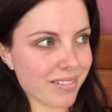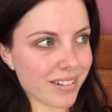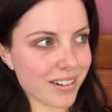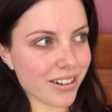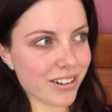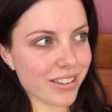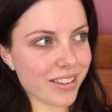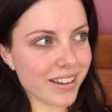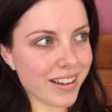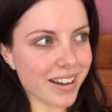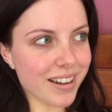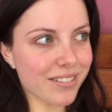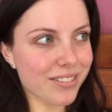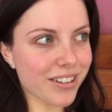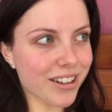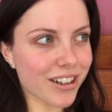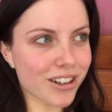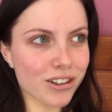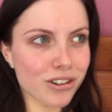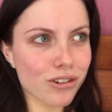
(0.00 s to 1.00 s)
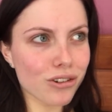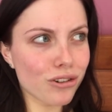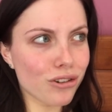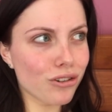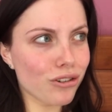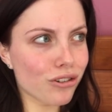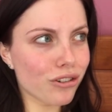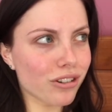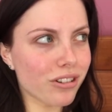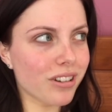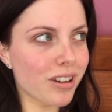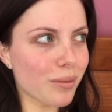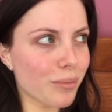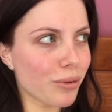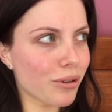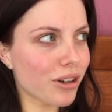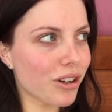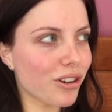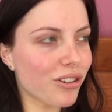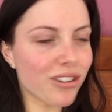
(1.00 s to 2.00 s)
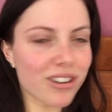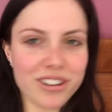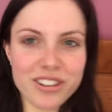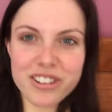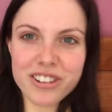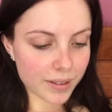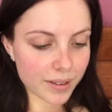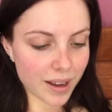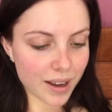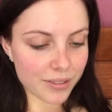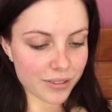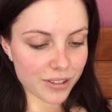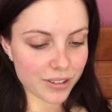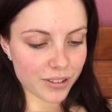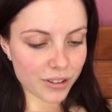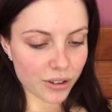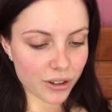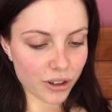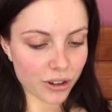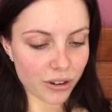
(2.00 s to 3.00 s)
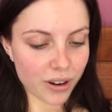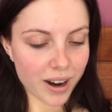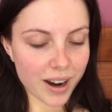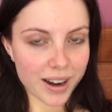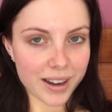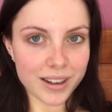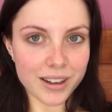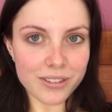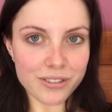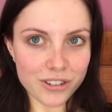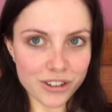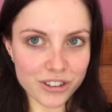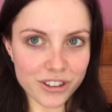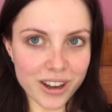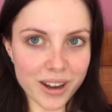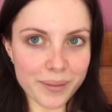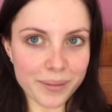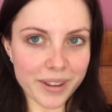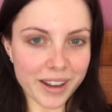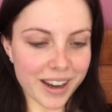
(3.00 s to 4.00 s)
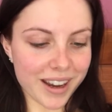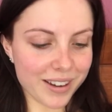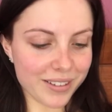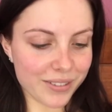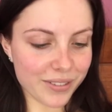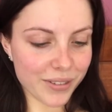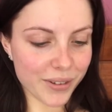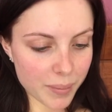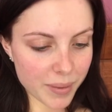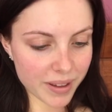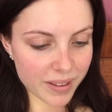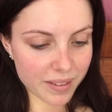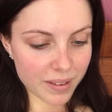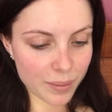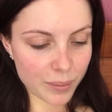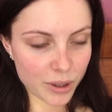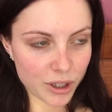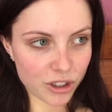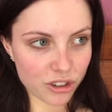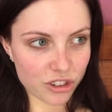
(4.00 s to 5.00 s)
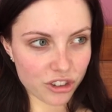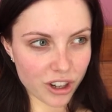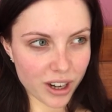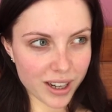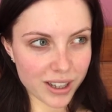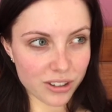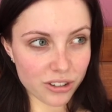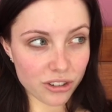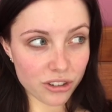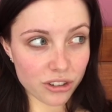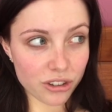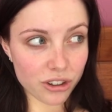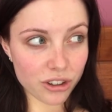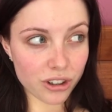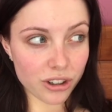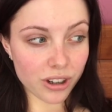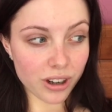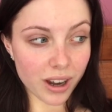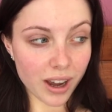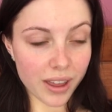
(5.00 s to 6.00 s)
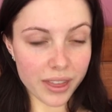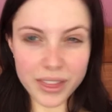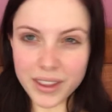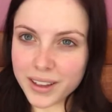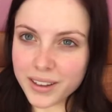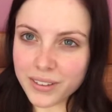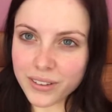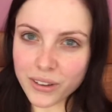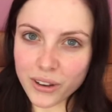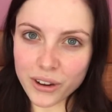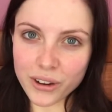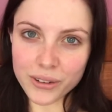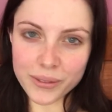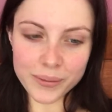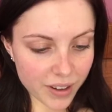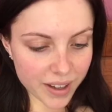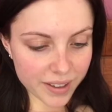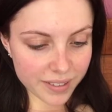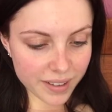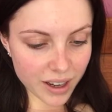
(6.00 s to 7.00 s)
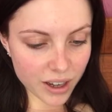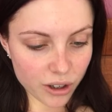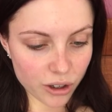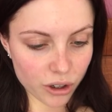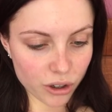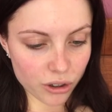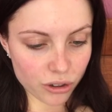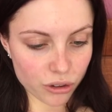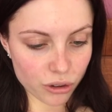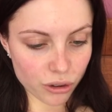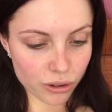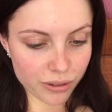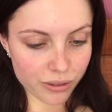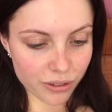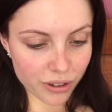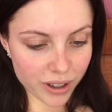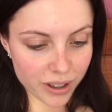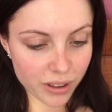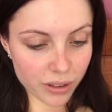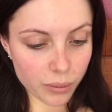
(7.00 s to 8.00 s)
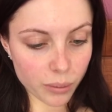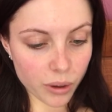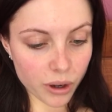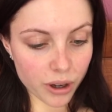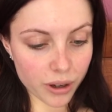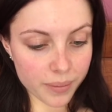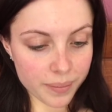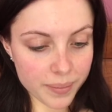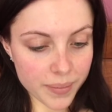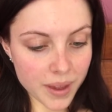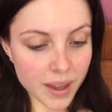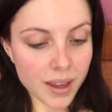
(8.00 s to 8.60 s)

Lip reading: I don't think I have like a new celebrity crush. Laughed until you cried. A few times I have. Met someone who changed you? I think so. Found who your true friends were?